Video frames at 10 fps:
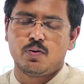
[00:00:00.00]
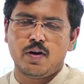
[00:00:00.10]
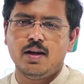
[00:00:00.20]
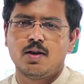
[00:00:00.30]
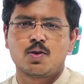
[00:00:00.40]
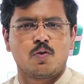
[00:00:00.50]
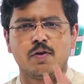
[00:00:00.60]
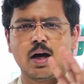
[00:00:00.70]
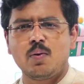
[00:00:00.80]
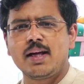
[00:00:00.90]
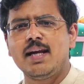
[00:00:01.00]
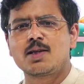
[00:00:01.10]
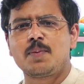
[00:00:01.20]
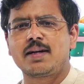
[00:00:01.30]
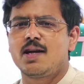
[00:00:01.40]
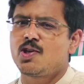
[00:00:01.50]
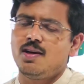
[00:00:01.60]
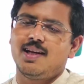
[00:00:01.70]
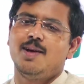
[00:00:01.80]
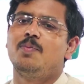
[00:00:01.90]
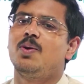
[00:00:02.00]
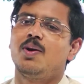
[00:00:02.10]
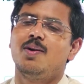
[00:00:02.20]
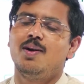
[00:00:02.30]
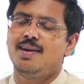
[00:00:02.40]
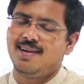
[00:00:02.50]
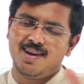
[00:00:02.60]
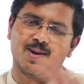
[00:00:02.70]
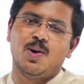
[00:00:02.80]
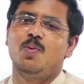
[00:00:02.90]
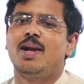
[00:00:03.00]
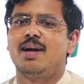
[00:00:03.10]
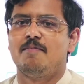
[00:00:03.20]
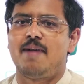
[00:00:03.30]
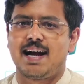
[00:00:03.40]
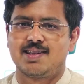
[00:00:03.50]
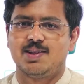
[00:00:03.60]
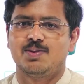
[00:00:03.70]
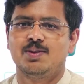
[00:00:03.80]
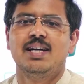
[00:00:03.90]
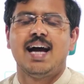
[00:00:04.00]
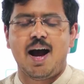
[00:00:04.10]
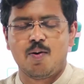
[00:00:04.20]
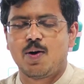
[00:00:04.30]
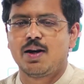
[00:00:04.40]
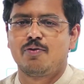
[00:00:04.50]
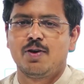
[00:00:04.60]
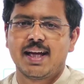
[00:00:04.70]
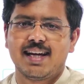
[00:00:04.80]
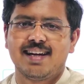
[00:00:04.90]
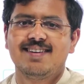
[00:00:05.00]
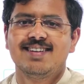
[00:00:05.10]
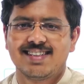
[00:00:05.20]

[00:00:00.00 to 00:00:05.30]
Fine. So without any expectation, keep doing good. Good will come back to you. Have a wonderful day ahead.